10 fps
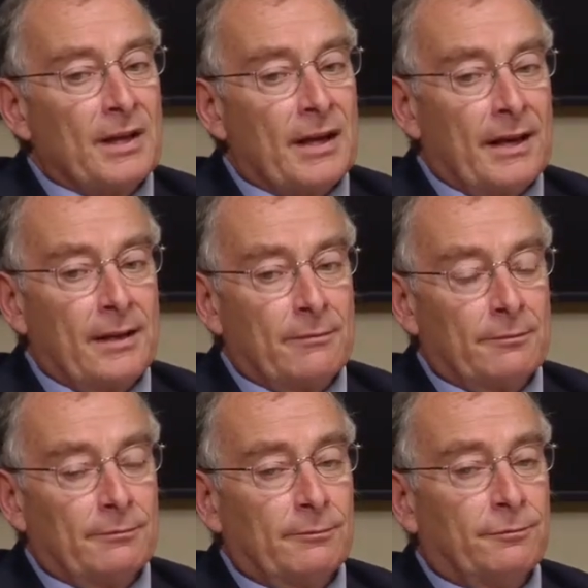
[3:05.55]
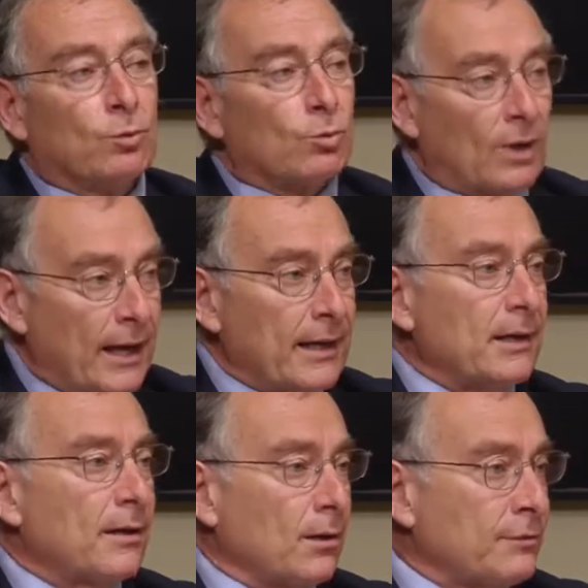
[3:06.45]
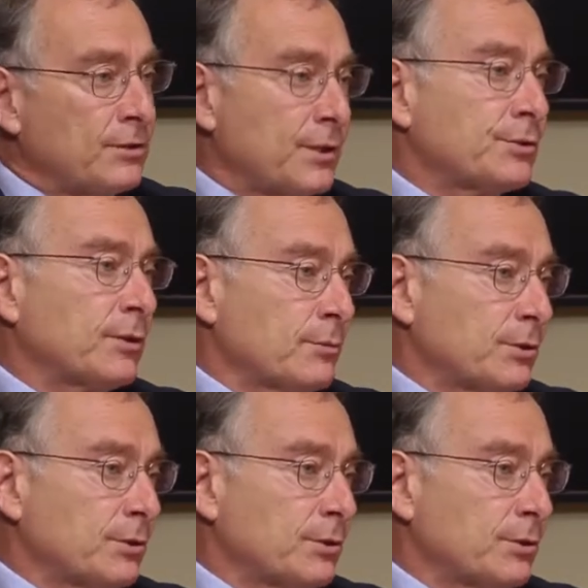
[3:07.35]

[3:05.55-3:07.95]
a variety of systems